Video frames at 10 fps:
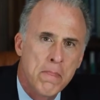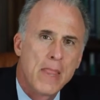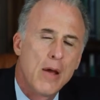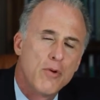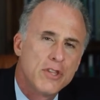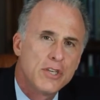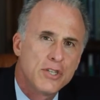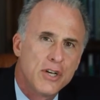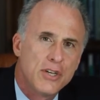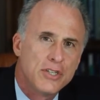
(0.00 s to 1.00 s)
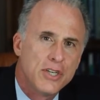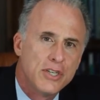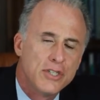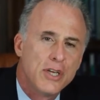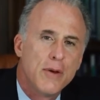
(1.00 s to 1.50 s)
And what this does
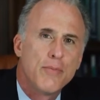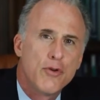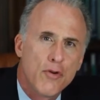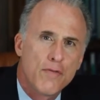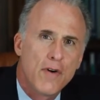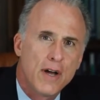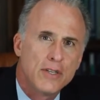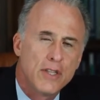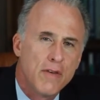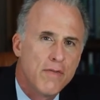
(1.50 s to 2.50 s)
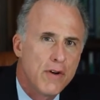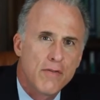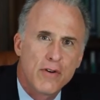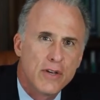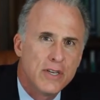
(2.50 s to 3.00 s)
is purifies the very,
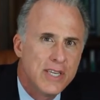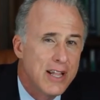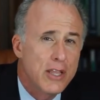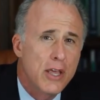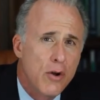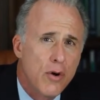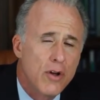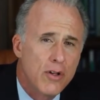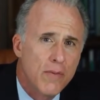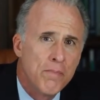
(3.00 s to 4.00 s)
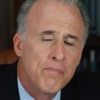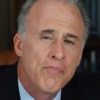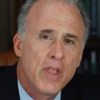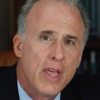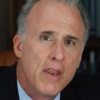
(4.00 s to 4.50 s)
very delicate oil
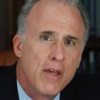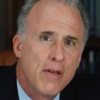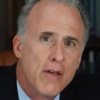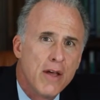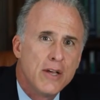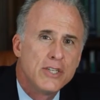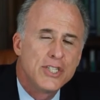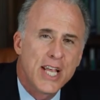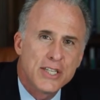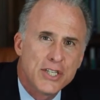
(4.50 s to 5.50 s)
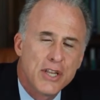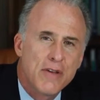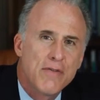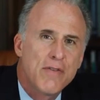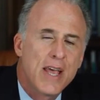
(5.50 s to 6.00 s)
in a
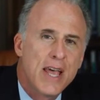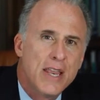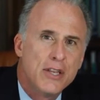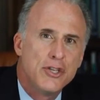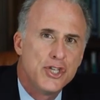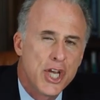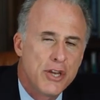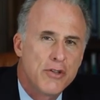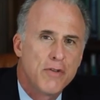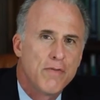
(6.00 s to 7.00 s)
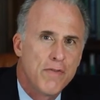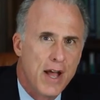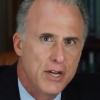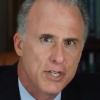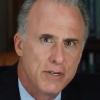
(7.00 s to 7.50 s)
sensitive and gentle
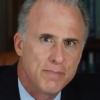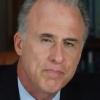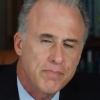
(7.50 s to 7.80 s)
fashion.